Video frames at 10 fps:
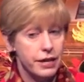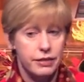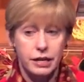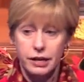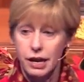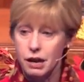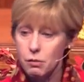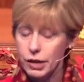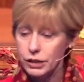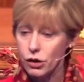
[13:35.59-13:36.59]
that now
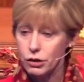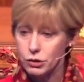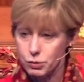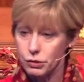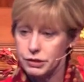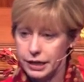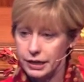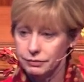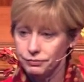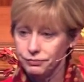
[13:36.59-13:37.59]
my daughter's birthday